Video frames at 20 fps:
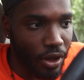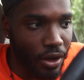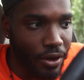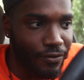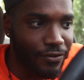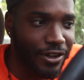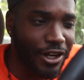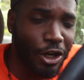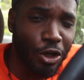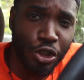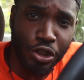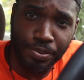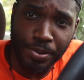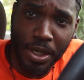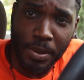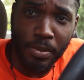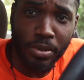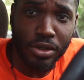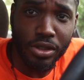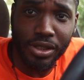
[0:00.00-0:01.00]
for those
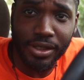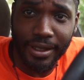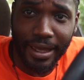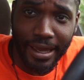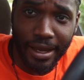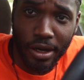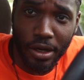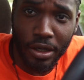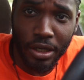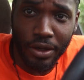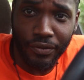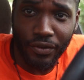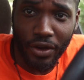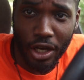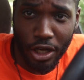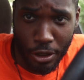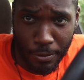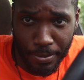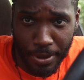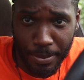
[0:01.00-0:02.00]
people scared of
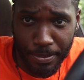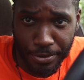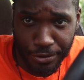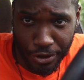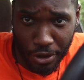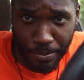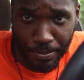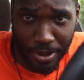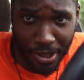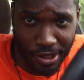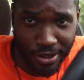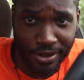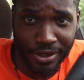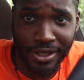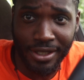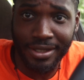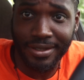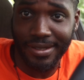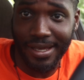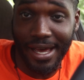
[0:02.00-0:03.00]
other people's
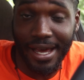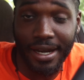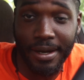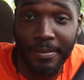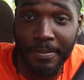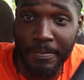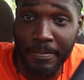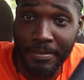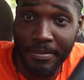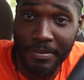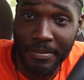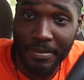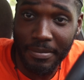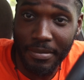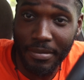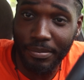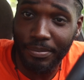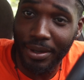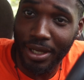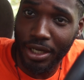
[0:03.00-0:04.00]
opinions, I done
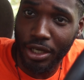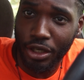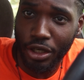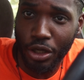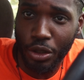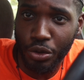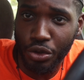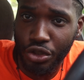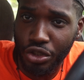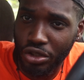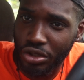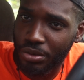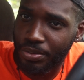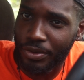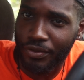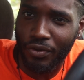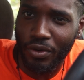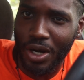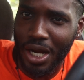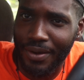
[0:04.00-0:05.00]
been in those shoes
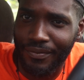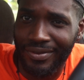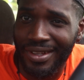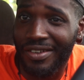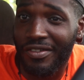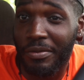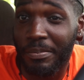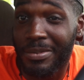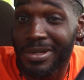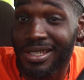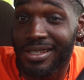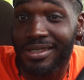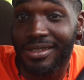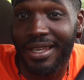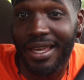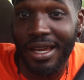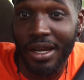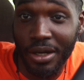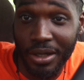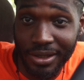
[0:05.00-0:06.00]
before. I've never been
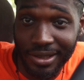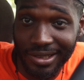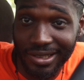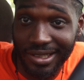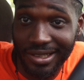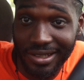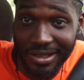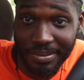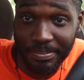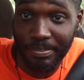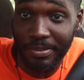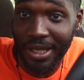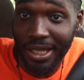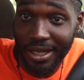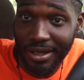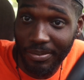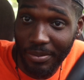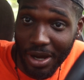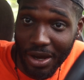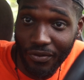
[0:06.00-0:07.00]
scared to
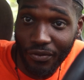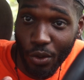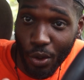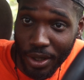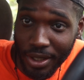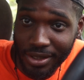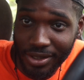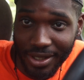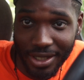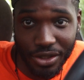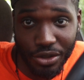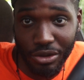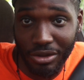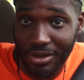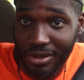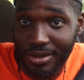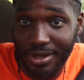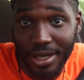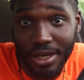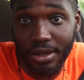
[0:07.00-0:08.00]
speak my voice. As you
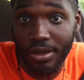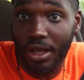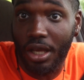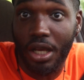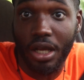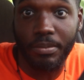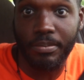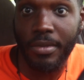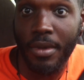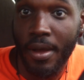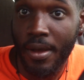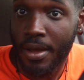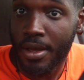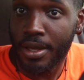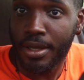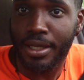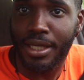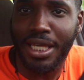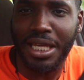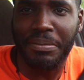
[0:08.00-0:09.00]
can tell, like, I'm
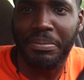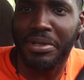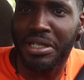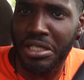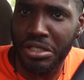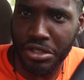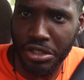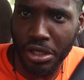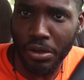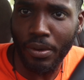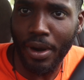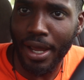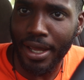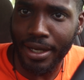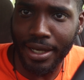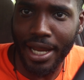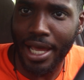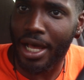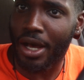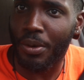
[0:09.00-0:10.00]
keeping it G
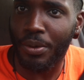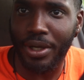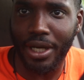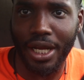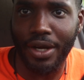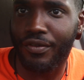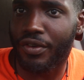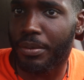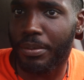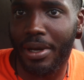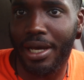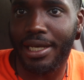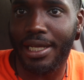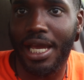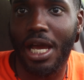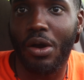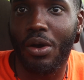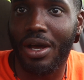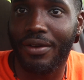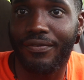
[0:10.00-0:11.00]
right now with everybody,
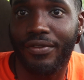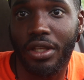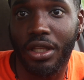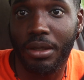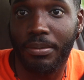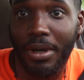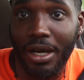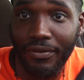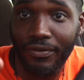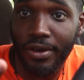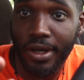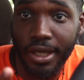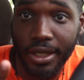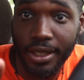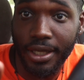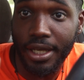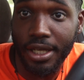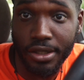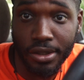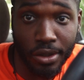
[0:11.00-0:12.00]
how I feel about
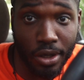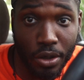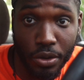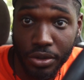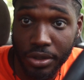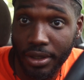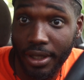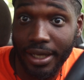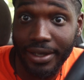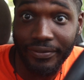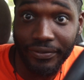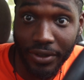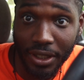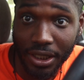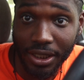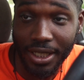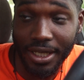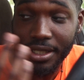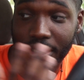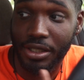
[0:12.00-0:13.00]
fucking cancel culture. Like,
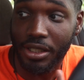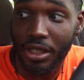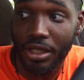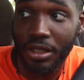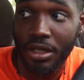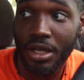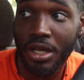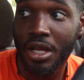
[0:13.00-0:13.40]
fuck that shit.